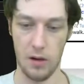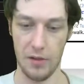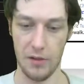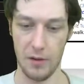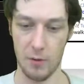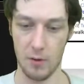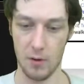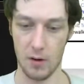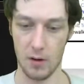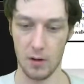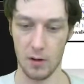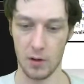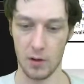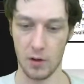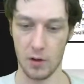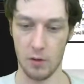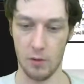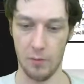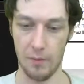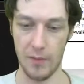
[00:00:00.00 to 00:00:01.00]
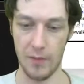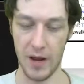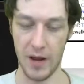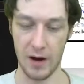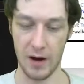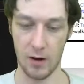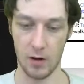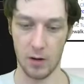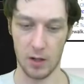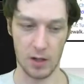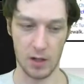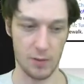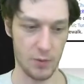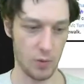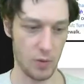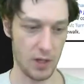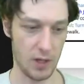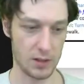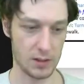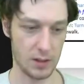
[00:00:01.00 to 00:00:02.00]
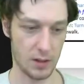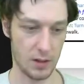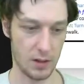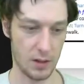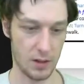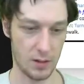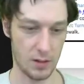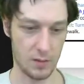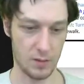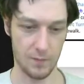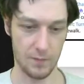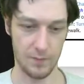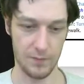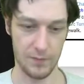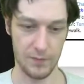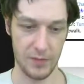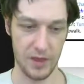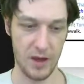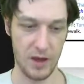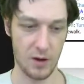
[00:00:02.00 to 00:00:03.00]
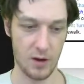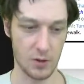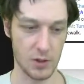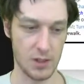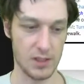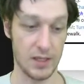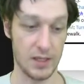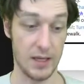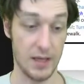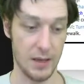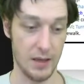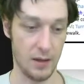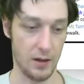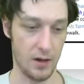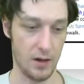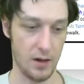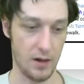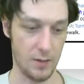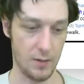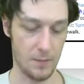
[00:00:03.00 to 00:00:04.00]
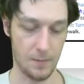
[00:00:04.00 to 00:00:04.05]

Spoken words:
They were on Colbert a couple weeks ago. They are just killing it.